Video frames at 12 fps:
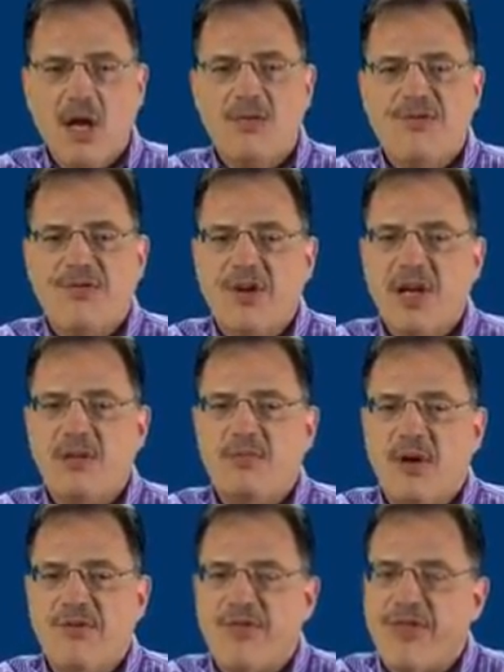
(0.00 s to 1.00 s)

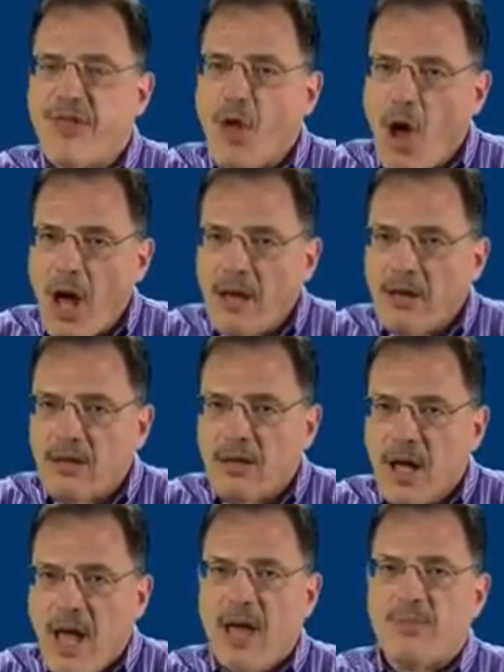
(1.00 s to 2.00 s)
freedom of thought
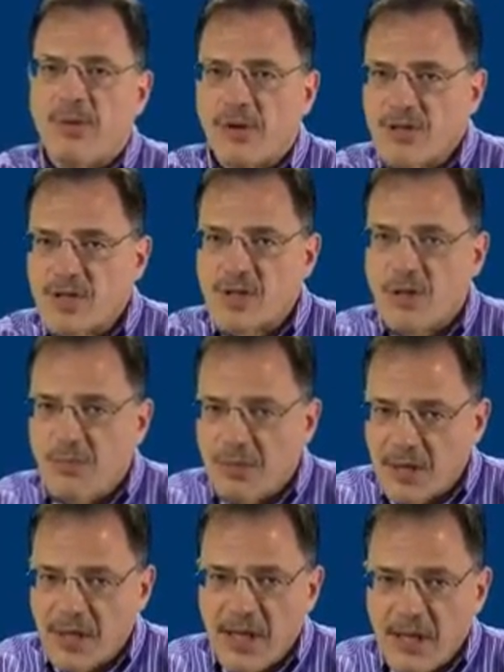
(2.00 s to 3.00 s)
and personal
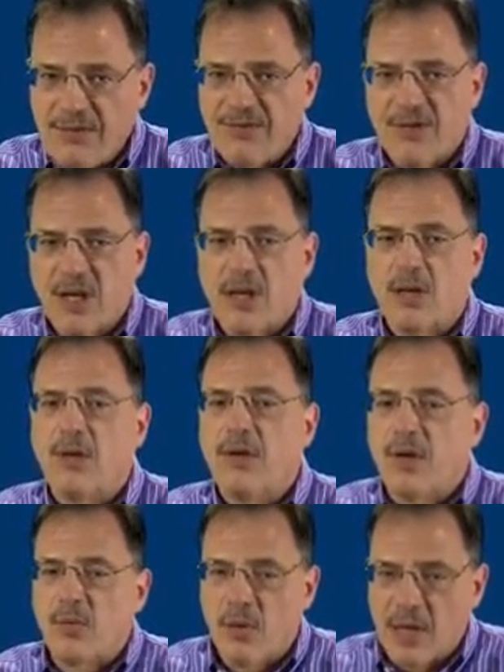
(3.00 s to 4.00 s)
belief,
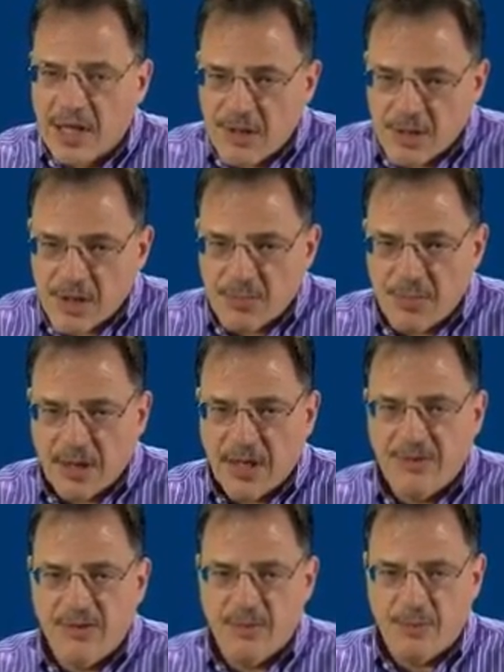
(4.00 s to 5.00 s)
including religious
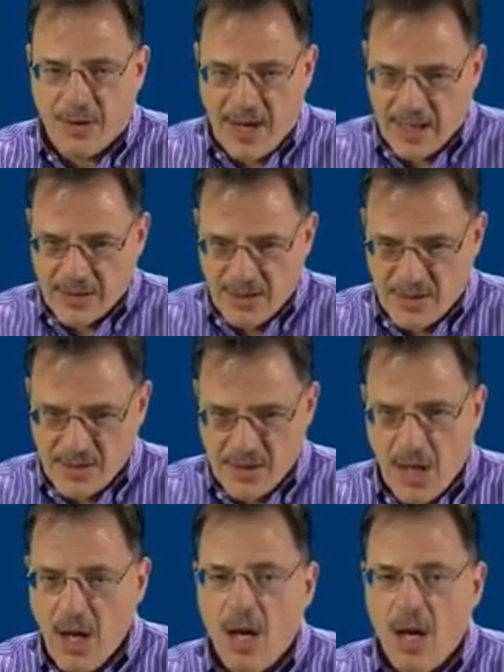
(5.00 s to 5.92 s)
belief and practice,